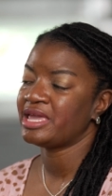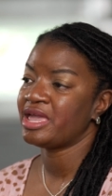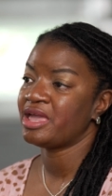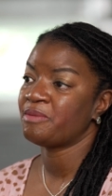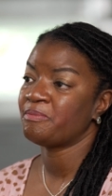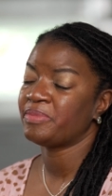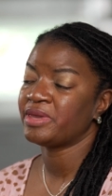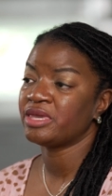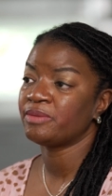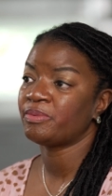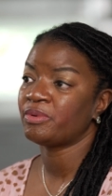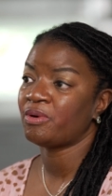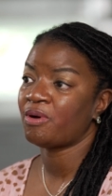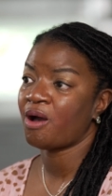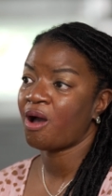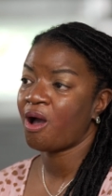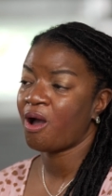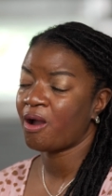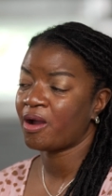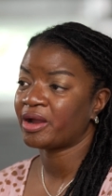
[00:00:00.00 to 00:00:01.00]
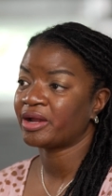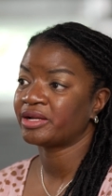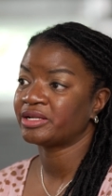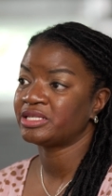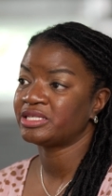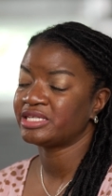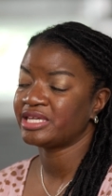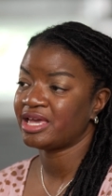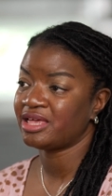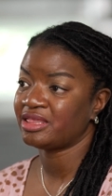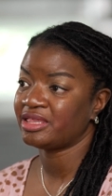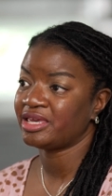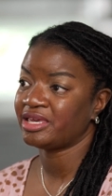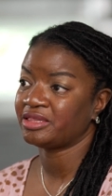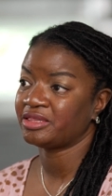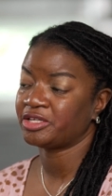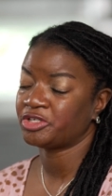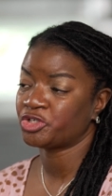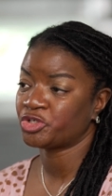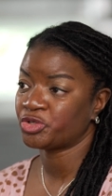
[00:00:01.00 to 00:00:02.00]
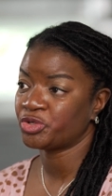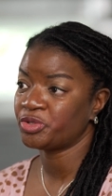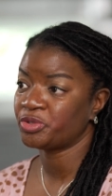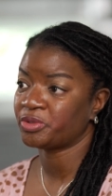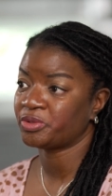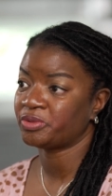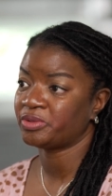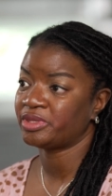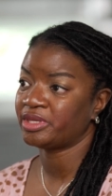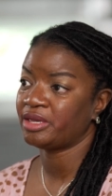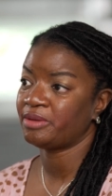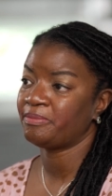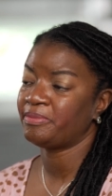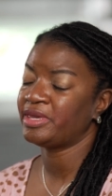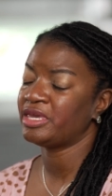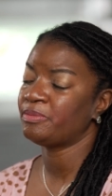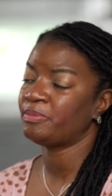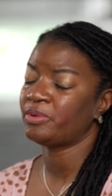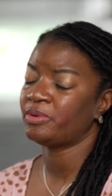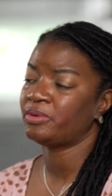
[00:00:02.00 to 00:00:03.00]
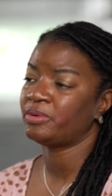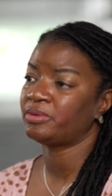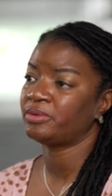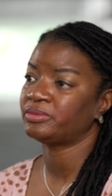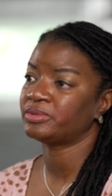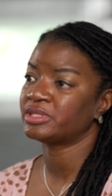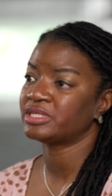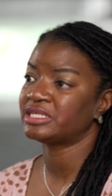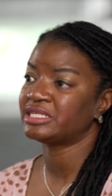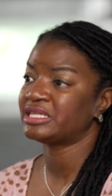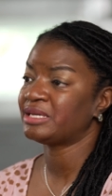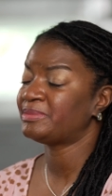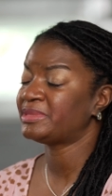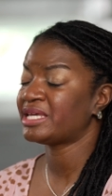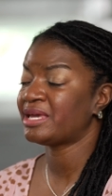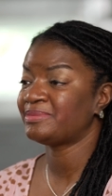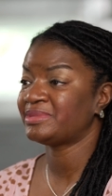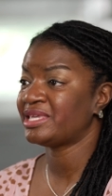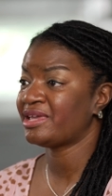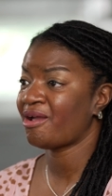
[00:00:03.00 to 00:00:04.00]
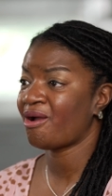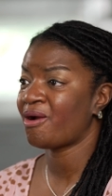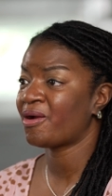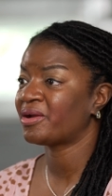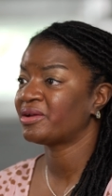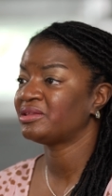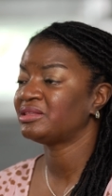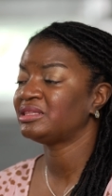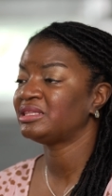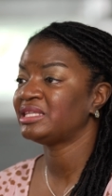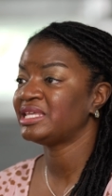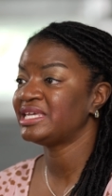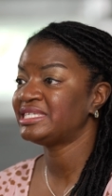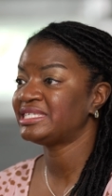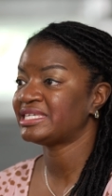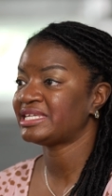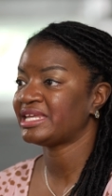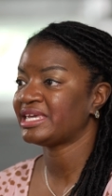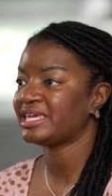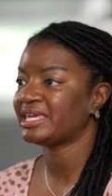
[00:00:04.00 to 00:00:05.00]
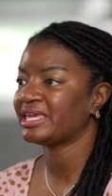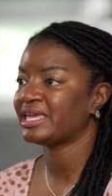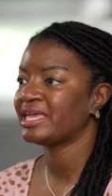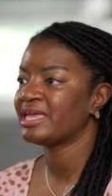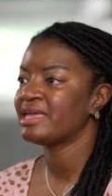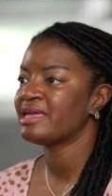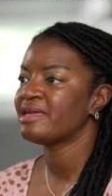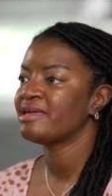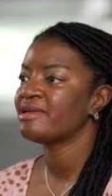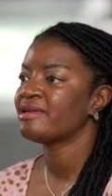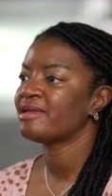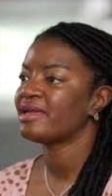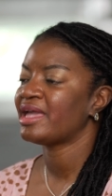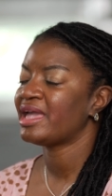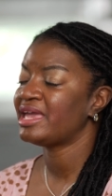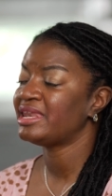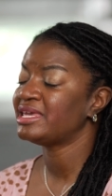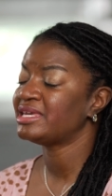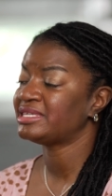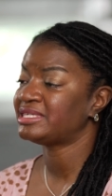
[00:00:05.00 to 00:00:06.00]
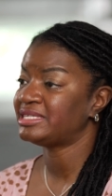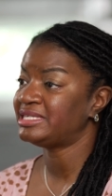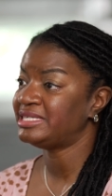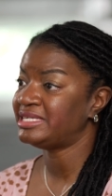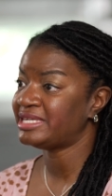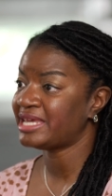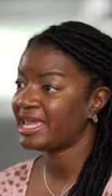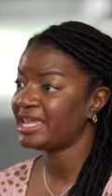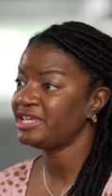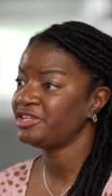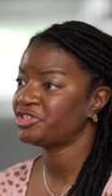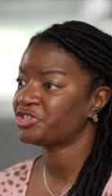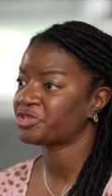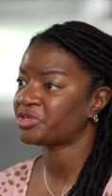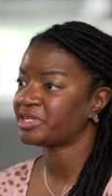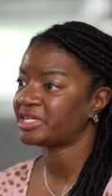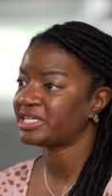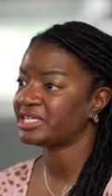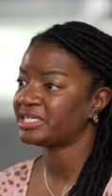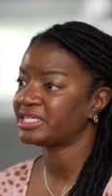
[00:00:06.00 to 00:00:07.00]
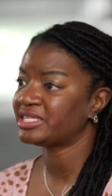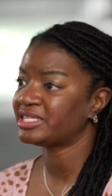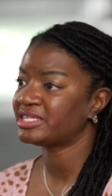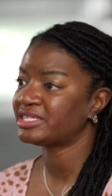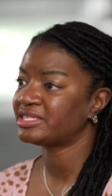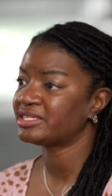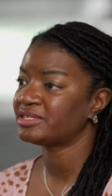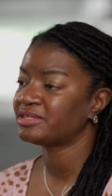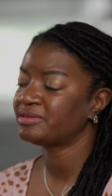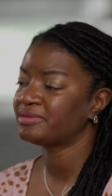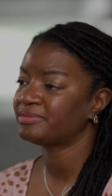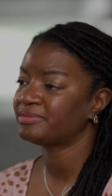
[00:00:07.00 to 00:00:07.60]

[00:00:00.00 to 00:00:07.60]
And people are telling the truth. And people, sometimes they aren't listening. And it's dangerous.